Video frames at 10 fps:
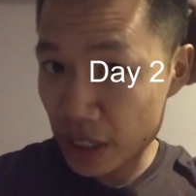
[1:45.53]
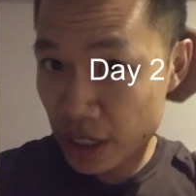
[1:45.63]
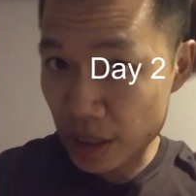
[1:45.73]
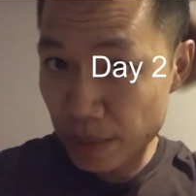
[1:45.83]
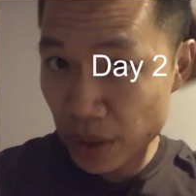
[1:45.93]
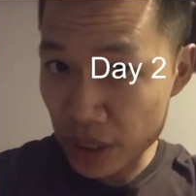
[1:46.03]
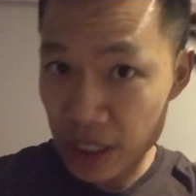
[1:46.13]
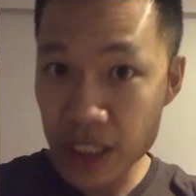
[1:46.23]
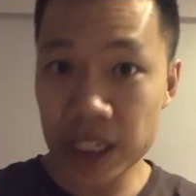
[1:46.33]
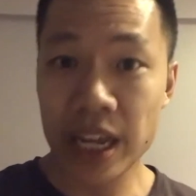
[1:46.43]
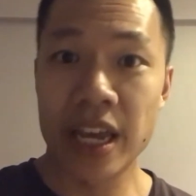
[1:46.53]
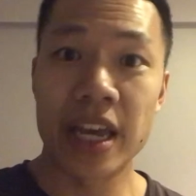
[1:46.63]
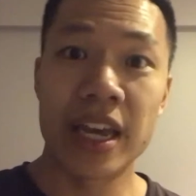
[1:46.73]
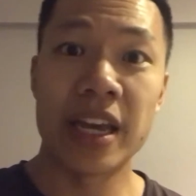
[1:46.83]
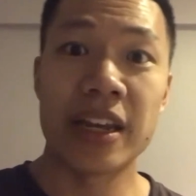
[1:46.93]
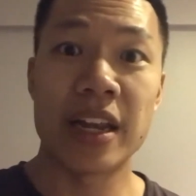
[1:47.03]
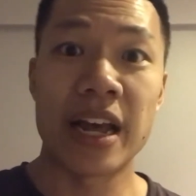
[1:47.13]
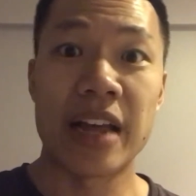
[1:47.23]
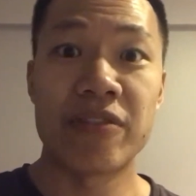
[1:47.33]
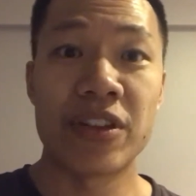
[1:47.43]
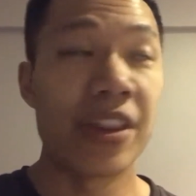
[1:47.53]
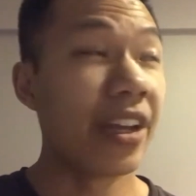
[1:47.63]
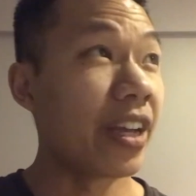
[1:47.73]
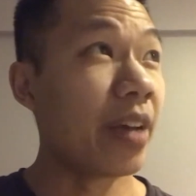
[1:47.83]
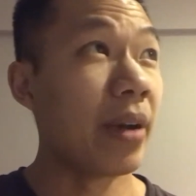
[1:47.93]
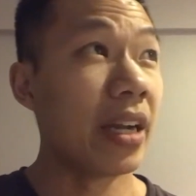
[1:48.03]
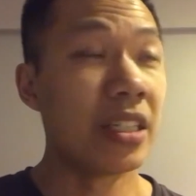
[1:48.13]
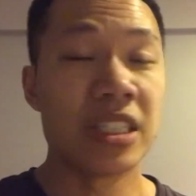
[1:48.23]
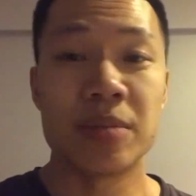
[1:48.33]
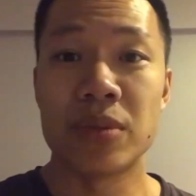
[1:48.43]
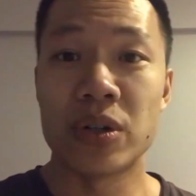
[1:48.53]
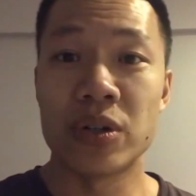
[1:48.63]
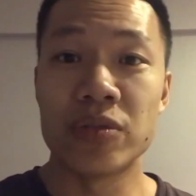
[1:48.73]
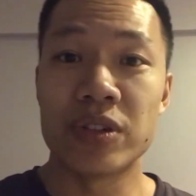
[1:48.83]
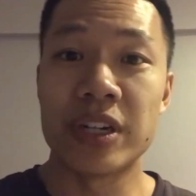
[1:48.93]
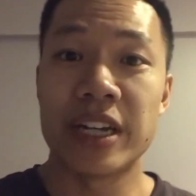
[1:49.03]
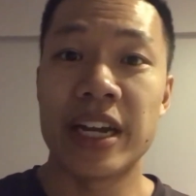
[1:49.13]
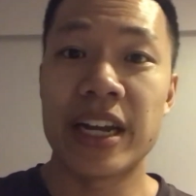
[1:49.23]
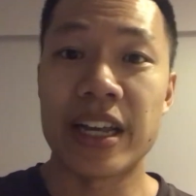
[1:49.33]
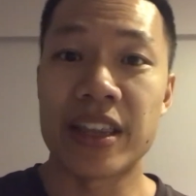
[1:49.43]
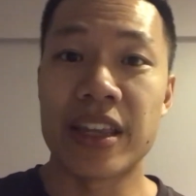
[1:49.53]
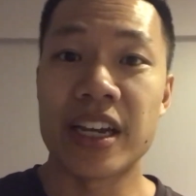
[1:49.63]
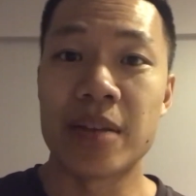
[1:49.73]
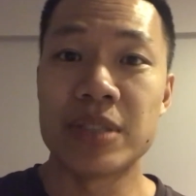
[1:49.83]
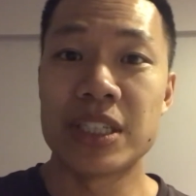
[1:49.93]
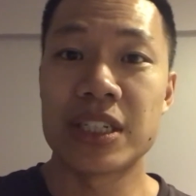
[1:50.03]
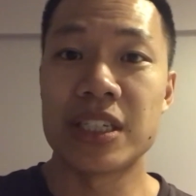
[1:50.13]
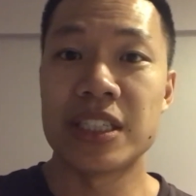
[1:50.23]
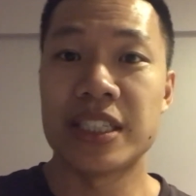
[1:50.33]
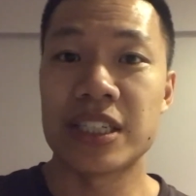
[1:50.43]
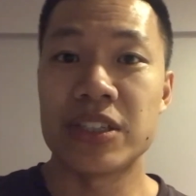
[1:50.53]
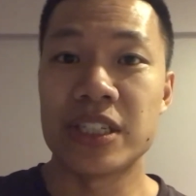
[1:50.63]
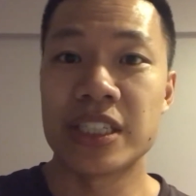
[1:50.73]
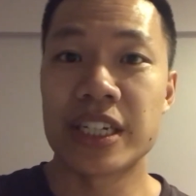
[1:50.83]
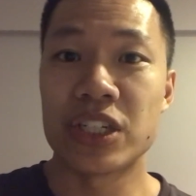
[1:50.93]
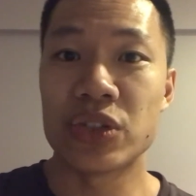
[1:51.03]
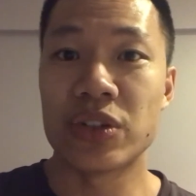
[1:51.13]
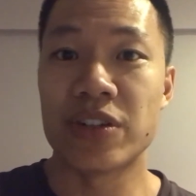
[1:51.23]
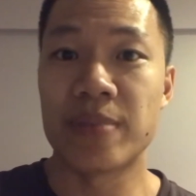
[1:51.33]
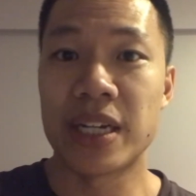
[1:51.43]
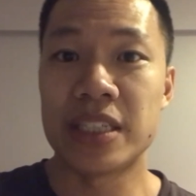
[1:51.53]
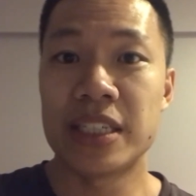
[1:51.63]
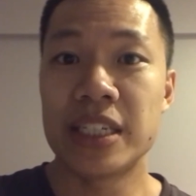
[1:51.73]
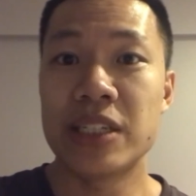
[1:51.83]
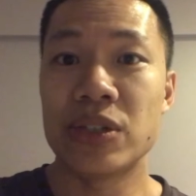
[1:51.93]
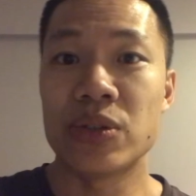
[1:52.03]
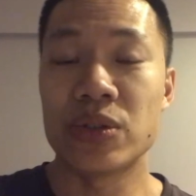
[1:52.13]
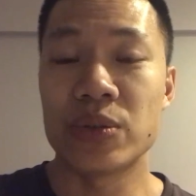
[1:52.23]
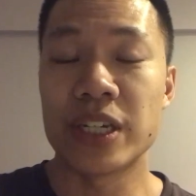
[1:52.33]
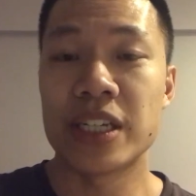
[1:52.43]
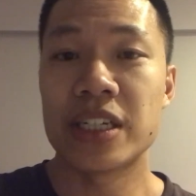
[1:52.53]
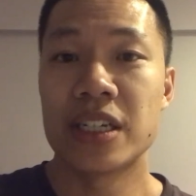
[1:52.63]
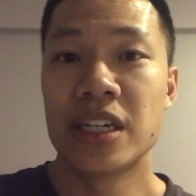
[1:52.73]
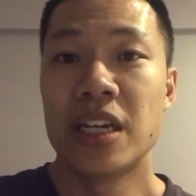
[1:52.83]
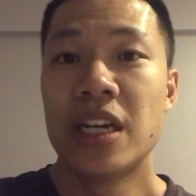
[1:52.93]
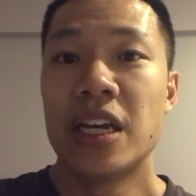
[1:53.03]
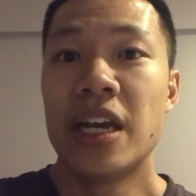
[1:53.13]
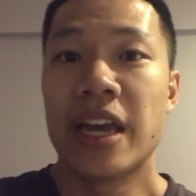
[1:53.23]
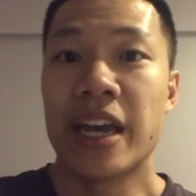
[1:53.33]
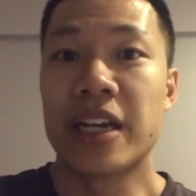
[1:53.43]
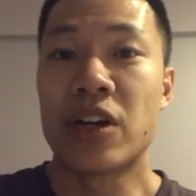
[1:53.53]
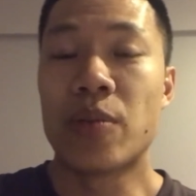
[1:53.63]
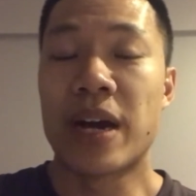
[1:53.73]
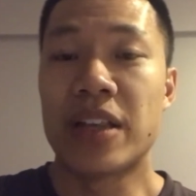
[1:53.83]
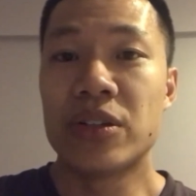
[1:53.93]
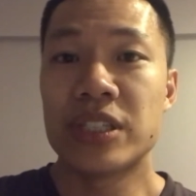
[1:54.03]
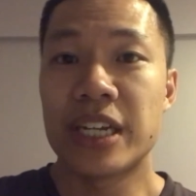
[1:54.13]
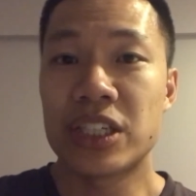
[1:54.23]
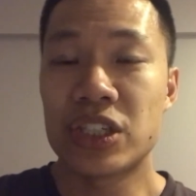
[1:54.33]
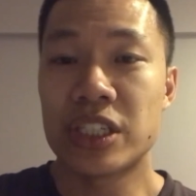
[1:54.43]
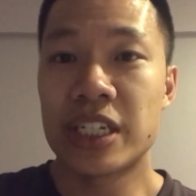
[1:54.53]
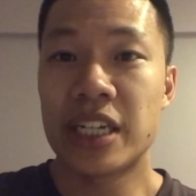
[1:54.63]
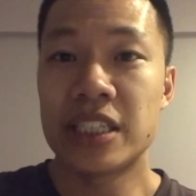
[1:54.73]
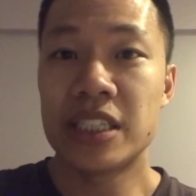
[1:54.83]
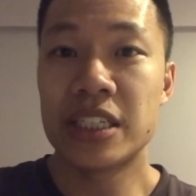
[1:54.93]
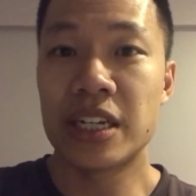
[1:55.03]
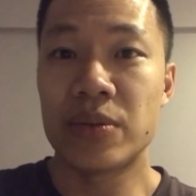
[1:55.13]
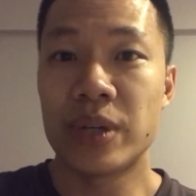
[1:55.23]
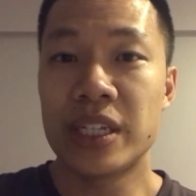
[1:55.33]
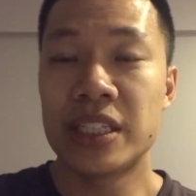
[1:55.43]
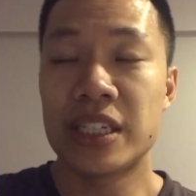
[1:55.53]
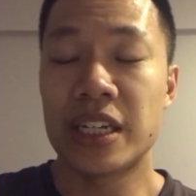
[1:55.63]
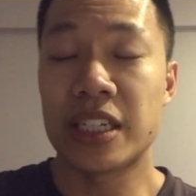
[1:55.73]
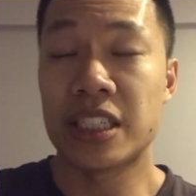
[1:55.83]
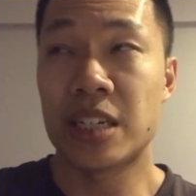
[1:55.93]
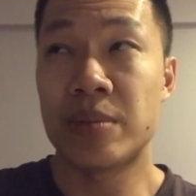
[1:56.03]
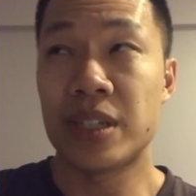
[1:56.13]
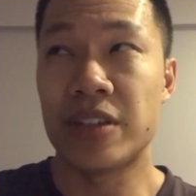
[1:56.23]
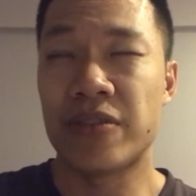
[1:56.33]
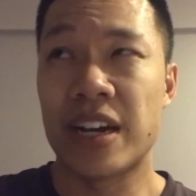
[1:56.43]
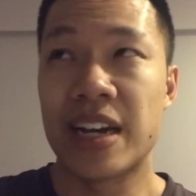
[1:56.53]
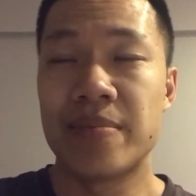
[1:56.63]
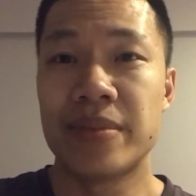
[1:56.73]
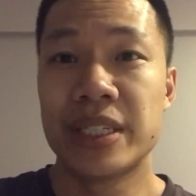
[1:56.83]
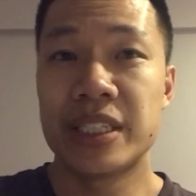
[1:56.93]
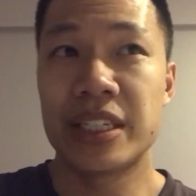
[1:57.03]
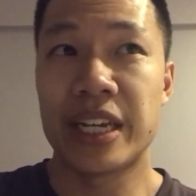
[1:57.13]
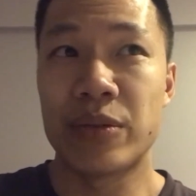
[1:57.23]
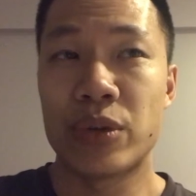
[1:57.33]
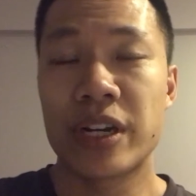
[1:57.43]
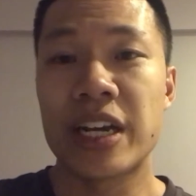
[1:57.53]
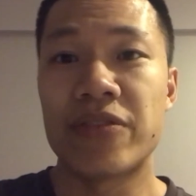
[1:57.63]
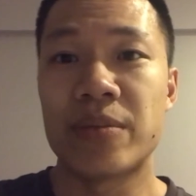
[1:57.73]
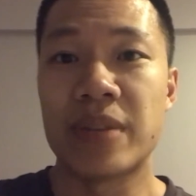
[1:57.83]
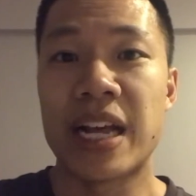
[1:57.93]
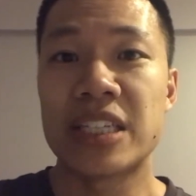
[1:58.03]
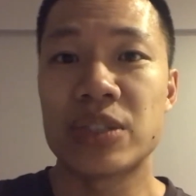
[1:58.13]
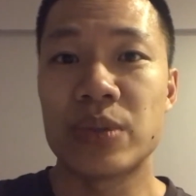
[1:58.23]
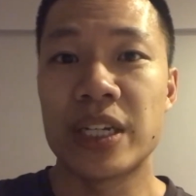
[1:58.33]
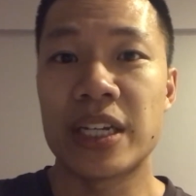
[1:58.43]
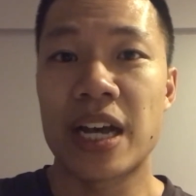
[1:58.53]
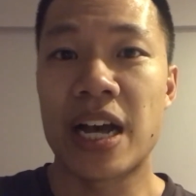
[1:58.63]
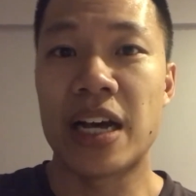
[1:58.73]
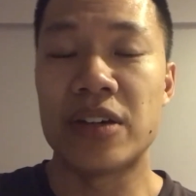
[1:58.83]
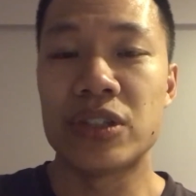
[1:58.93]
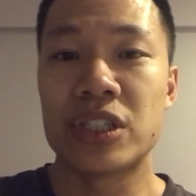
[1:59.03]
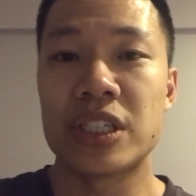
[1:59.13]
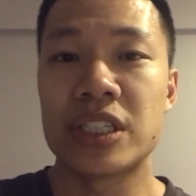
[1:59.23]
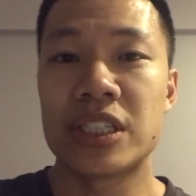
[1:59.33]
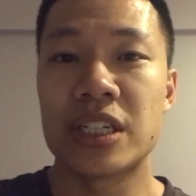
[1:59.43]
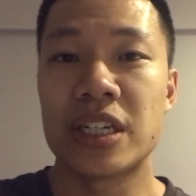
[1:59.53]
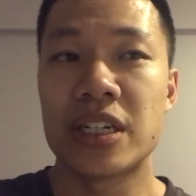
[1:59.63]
in the books, and after thinking about it some more overnight, I think I'm just gonna stick to the schedule of my deload week and go by those exercises and weights, except if I missed a workout from last week, I'll just